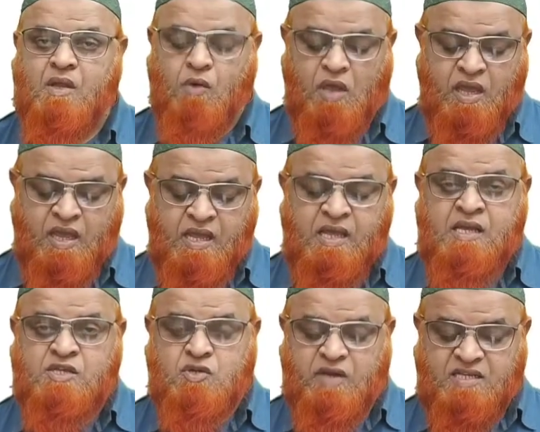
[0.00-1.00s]
Okay,
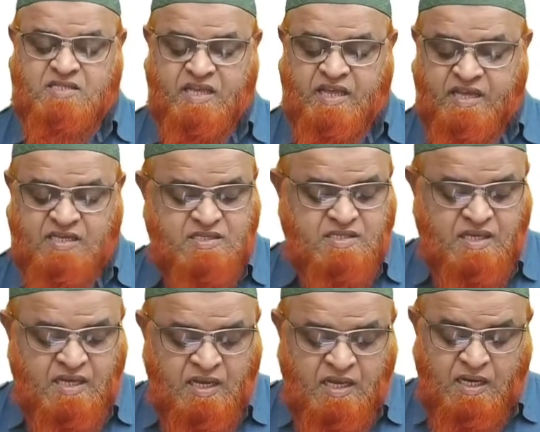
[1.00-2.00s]
so next thing is
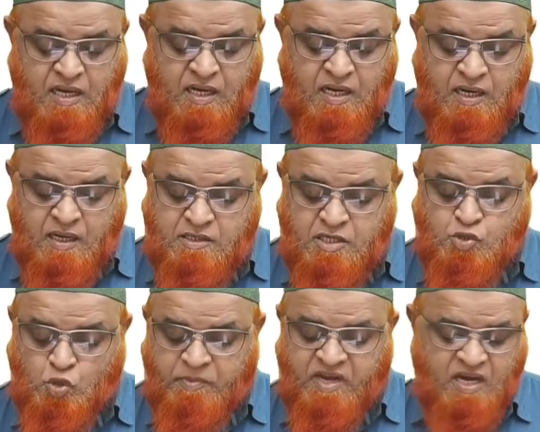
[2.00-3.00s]
the
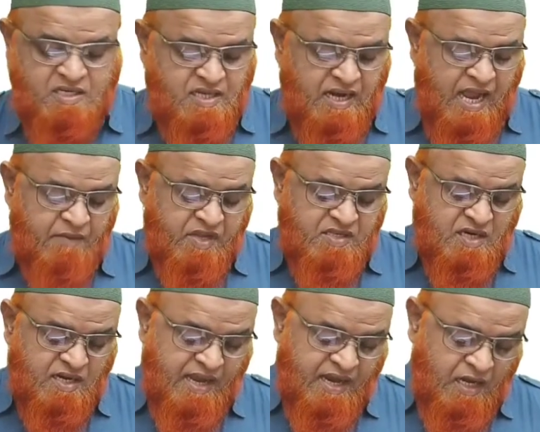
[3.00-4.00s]
two mirrors are having
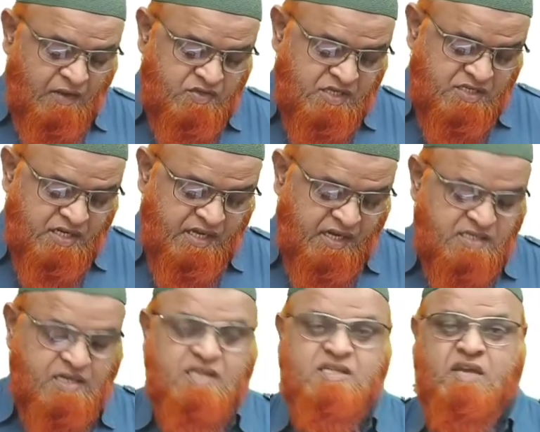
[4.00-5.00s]
certain angle of 60
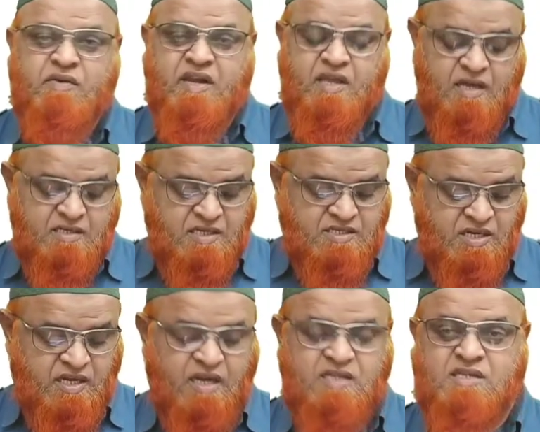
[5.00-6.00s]
degrees. It is given here,
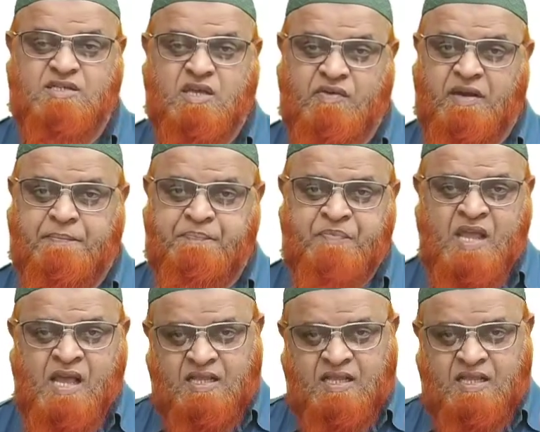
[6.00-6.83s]
60 degrees is given.